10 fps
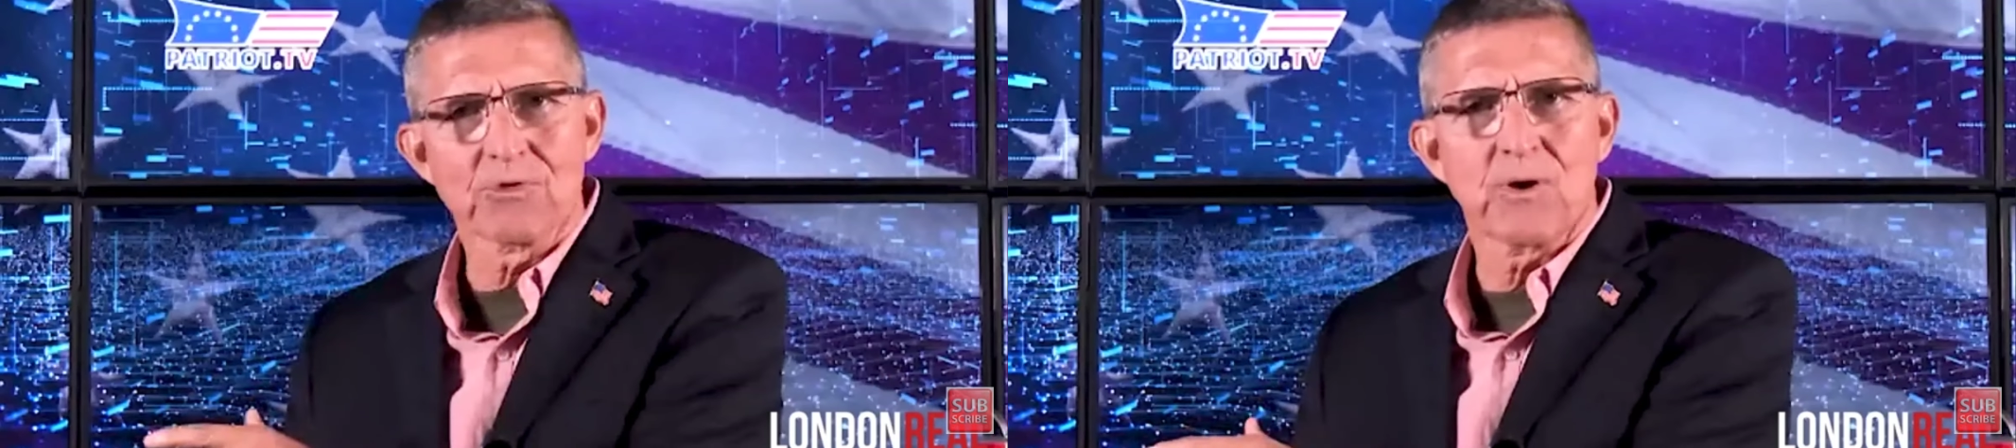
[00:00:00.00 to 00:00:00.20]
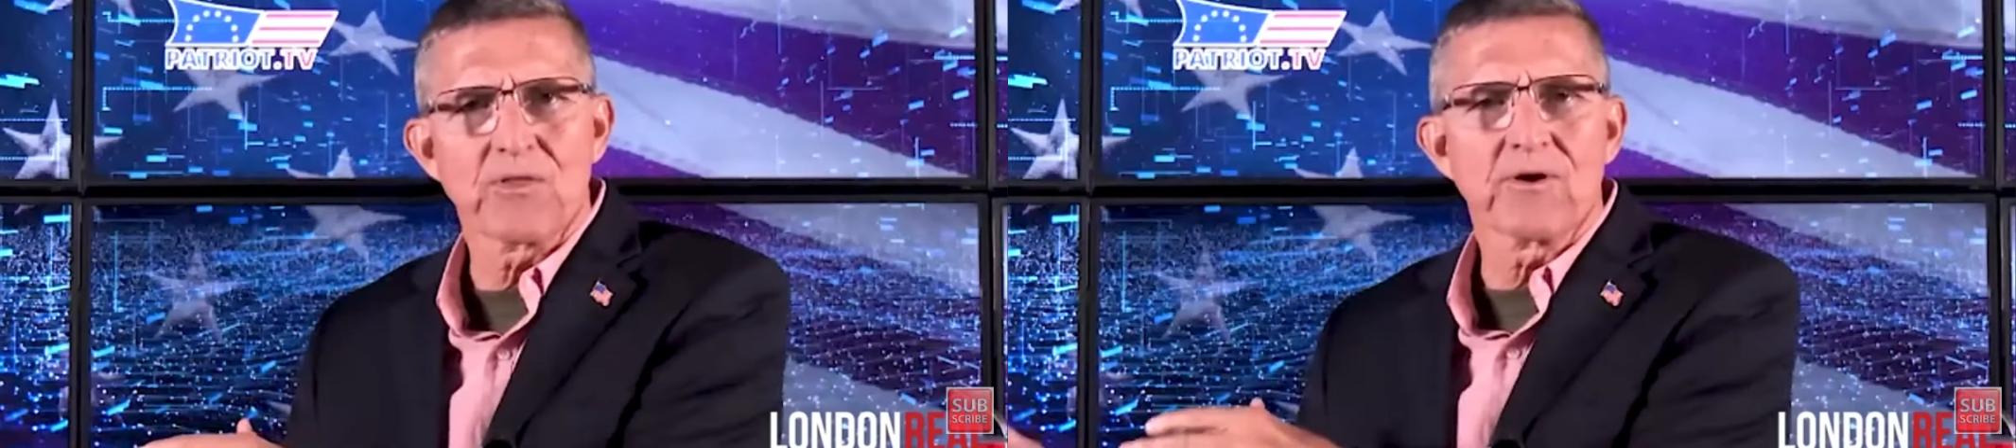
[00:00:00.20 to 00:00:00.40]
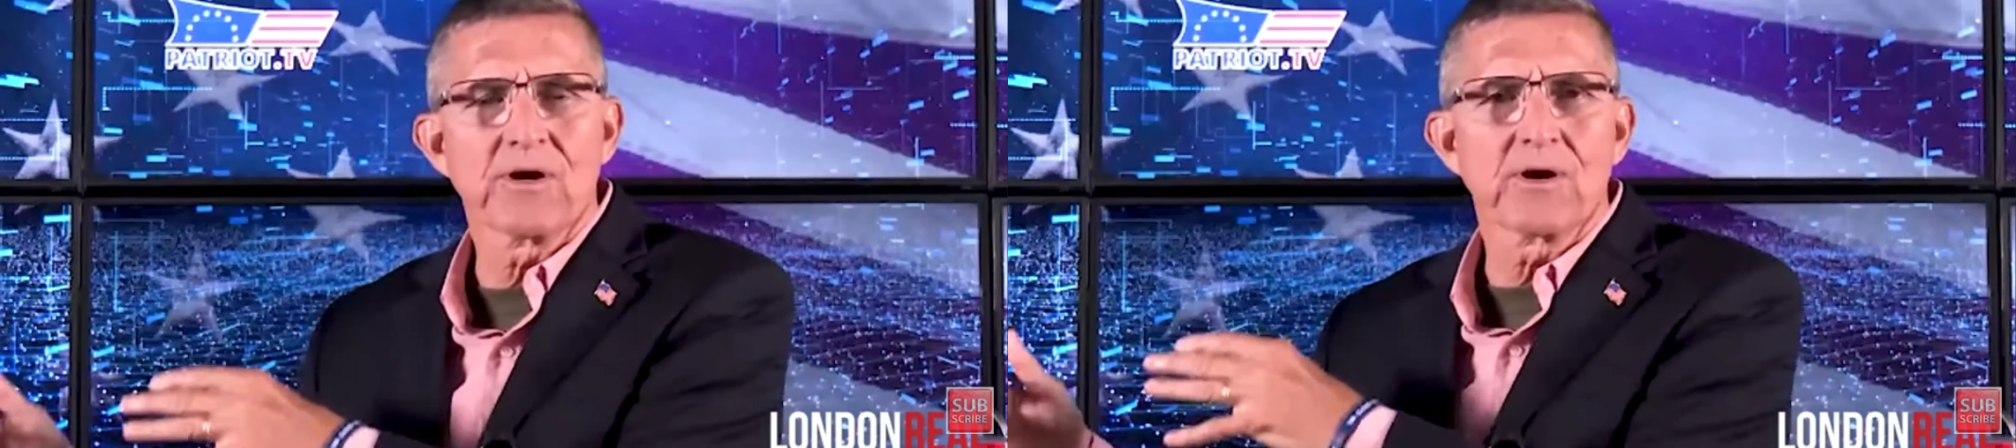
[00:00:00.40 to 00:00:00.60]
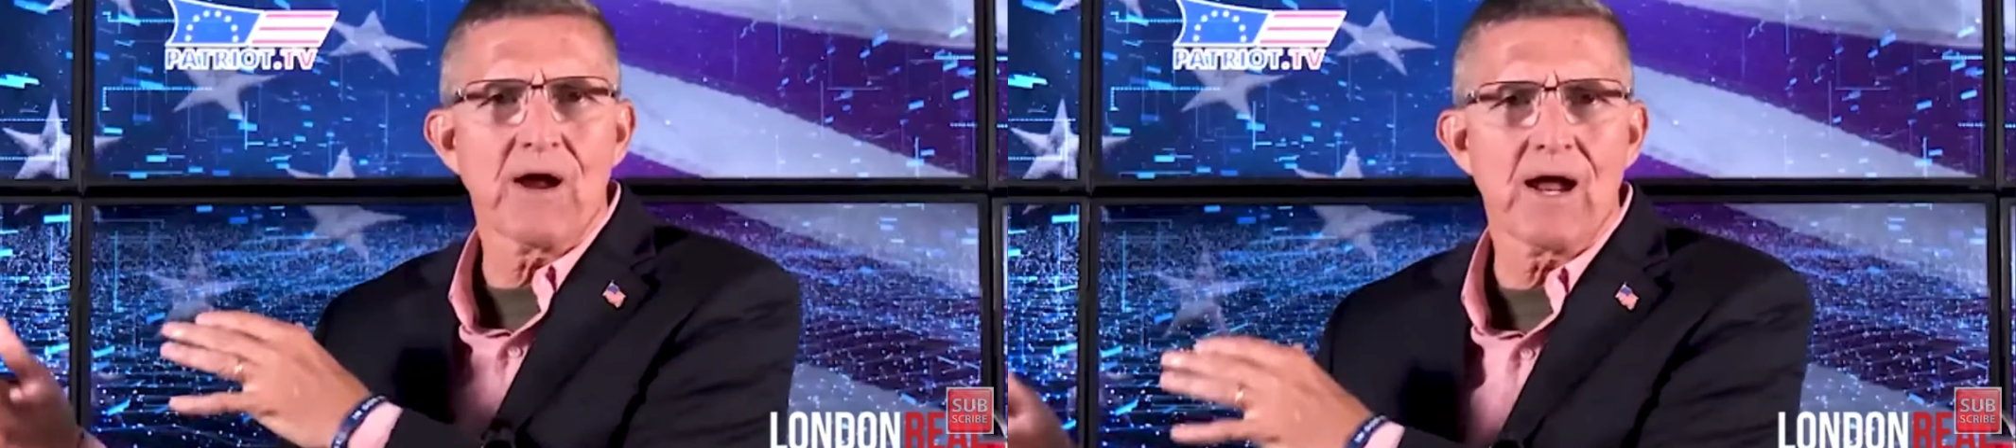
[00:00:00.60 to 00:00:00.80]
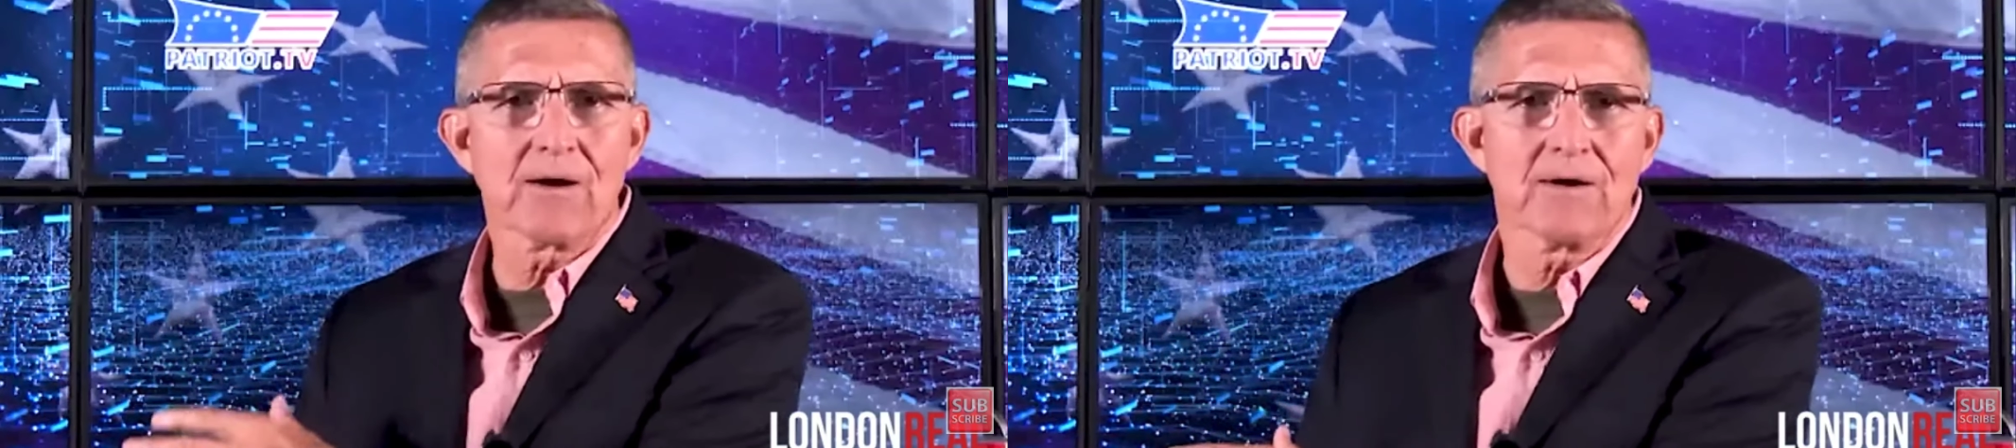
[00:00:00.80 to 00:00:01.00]
it was Weather
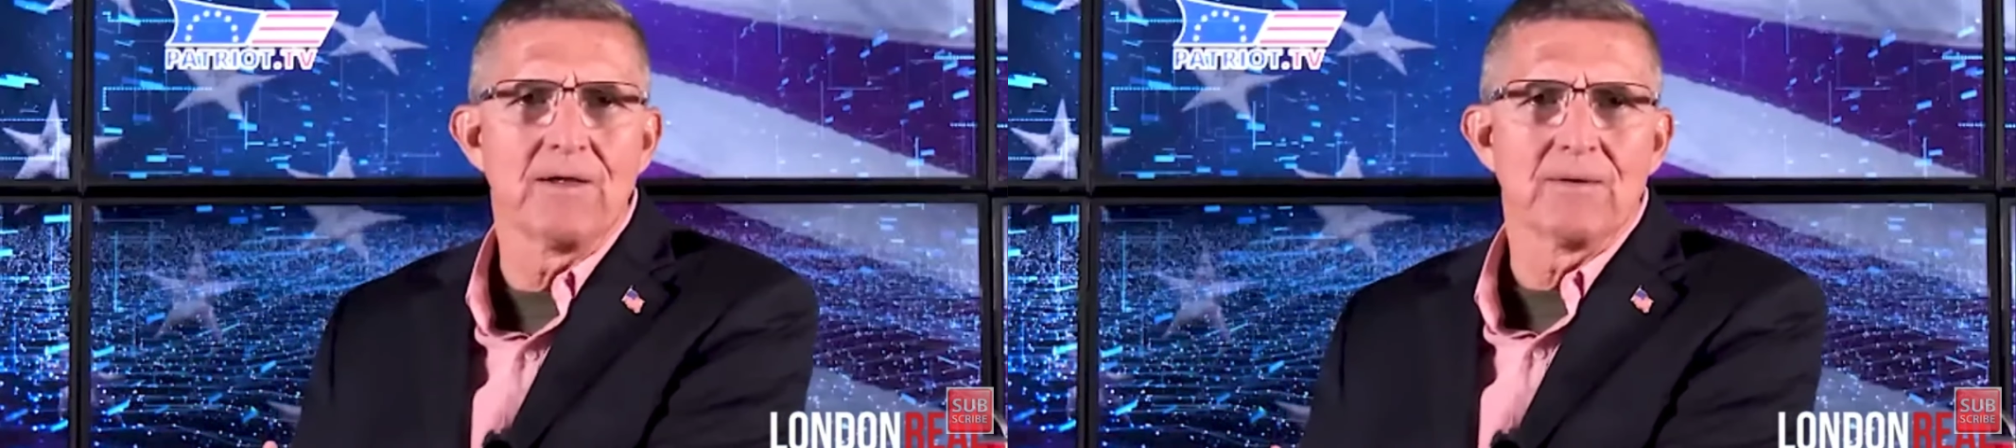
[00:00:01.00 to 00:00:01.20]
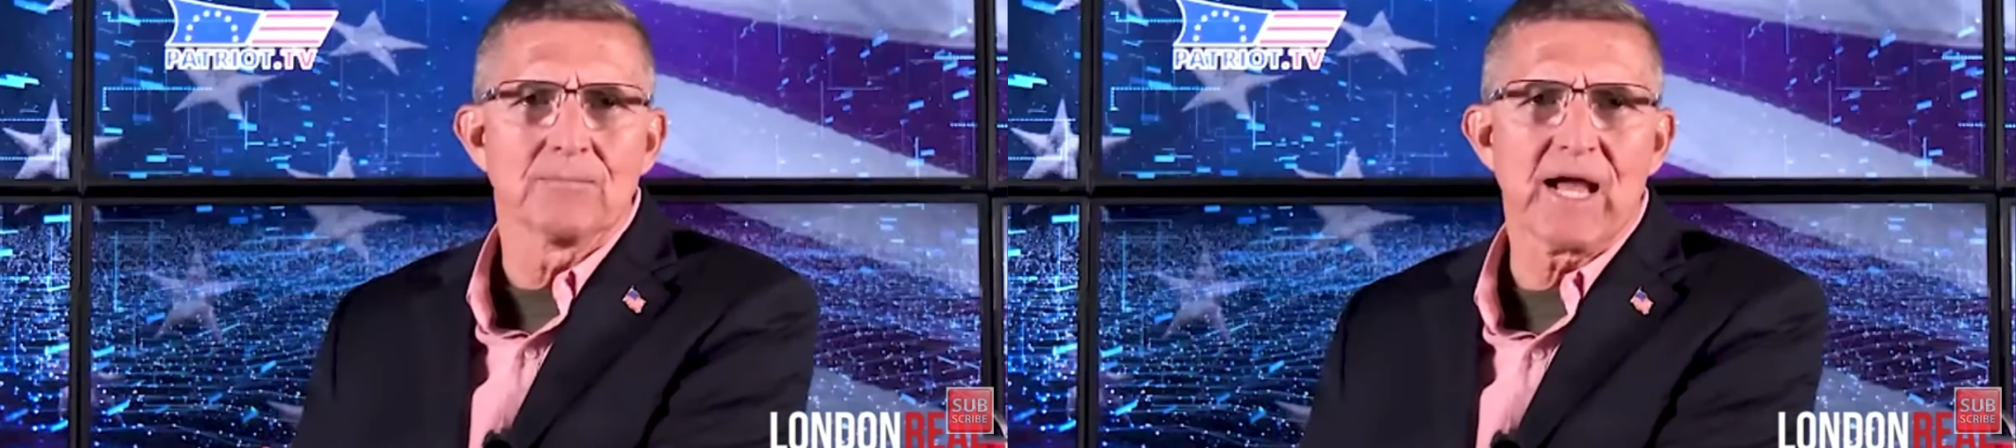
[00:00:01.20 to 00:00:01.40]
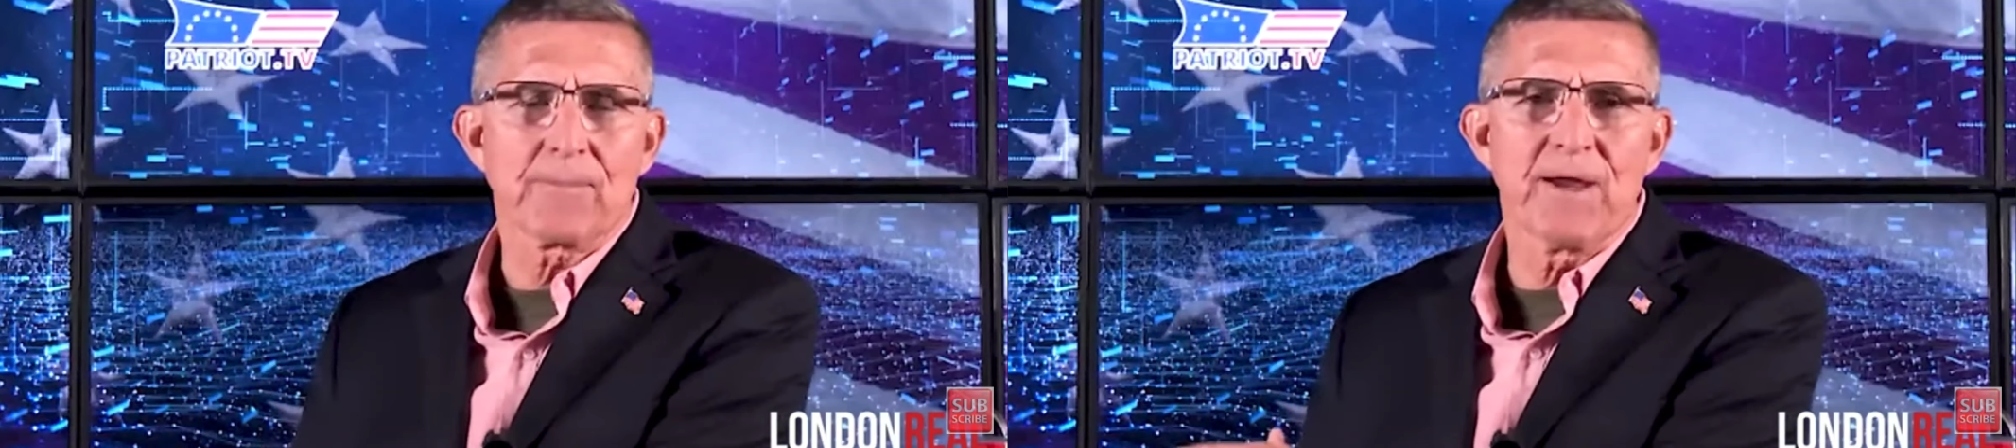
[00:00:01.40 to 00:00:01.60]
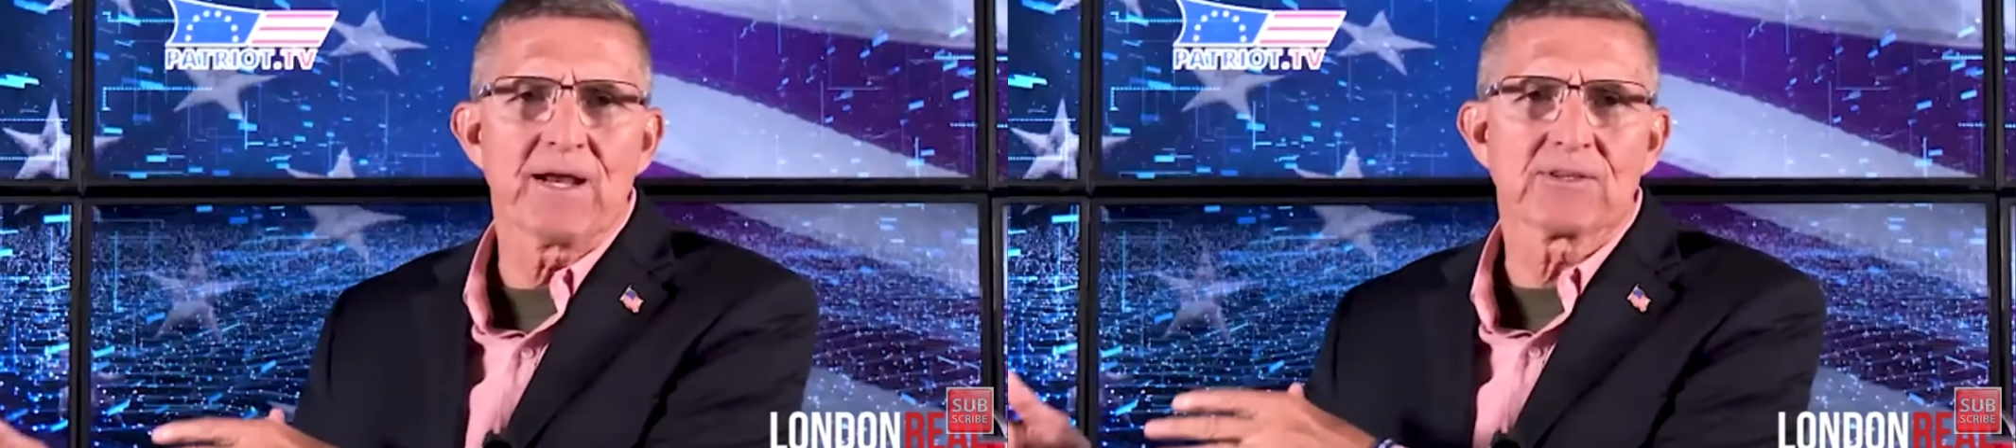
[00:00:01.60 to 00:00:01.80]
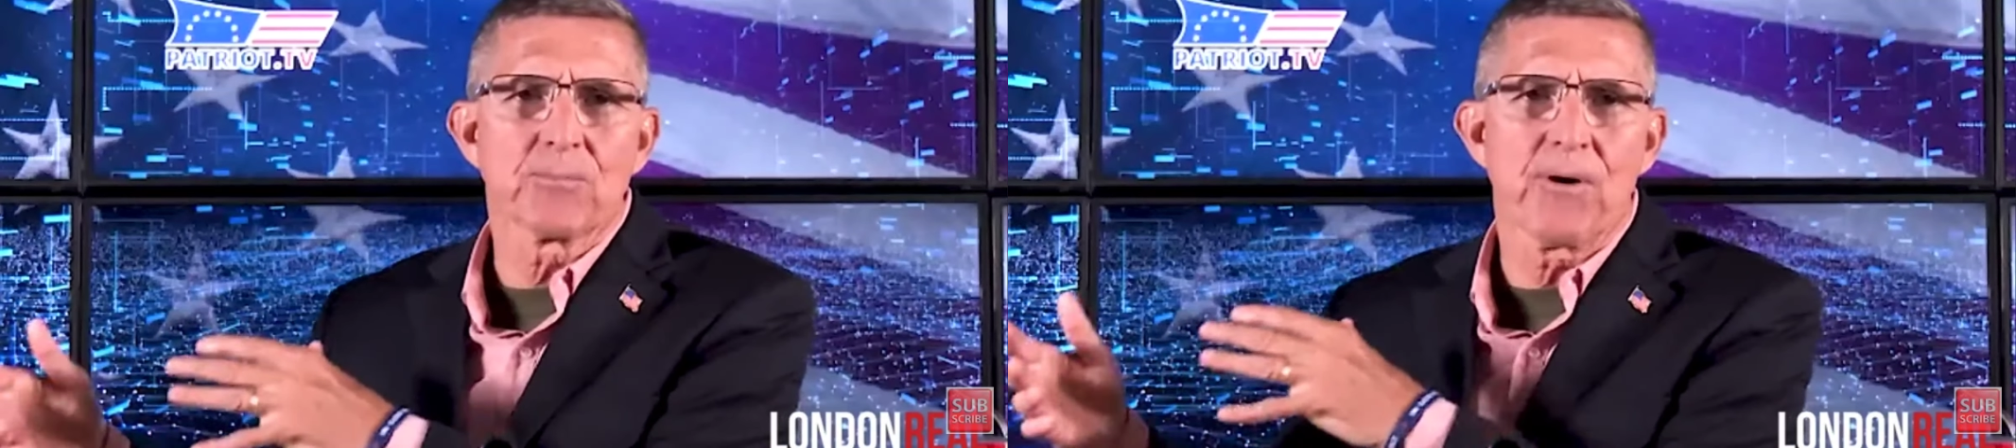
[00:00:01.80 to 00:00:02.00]
Underground, Black
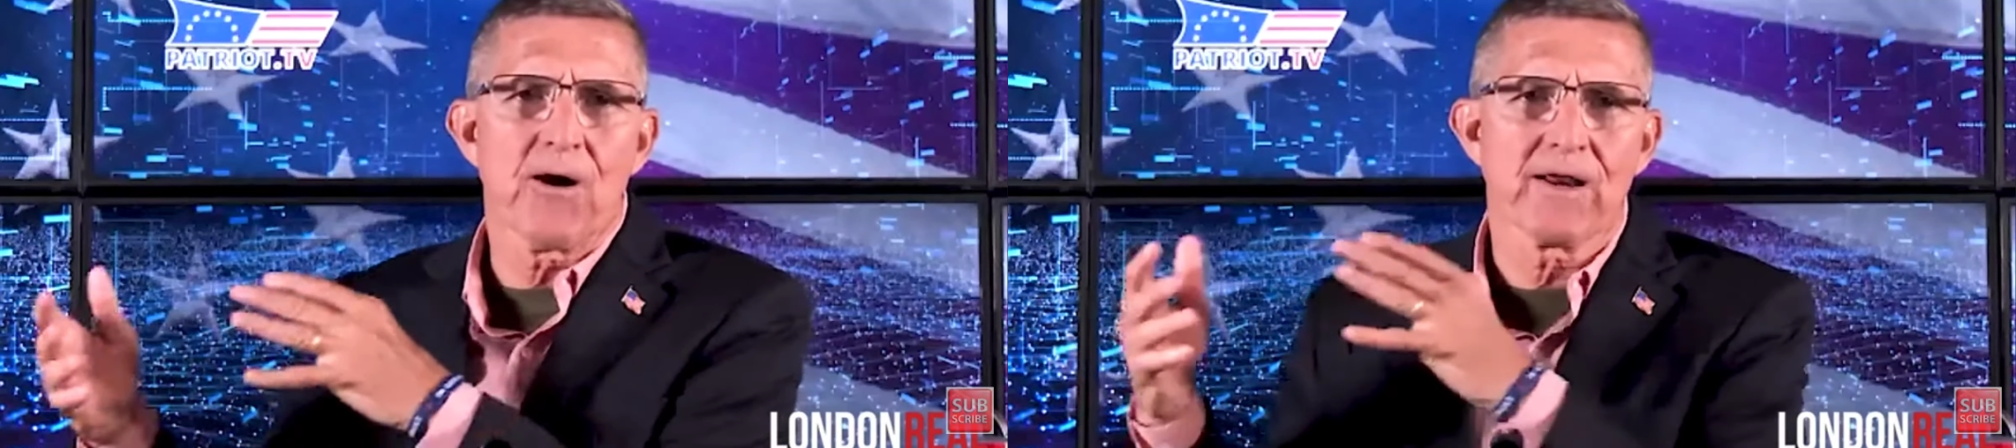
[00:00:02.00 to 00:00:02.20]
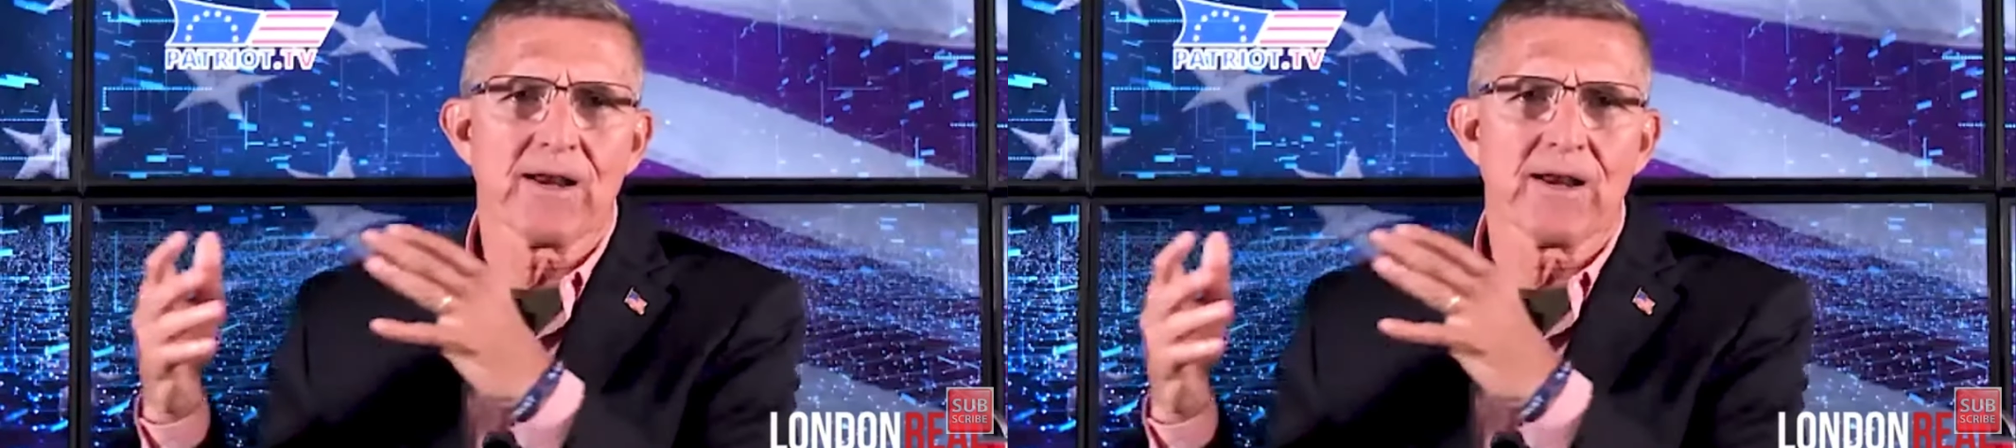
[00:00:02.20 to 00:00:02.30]
Panther Party.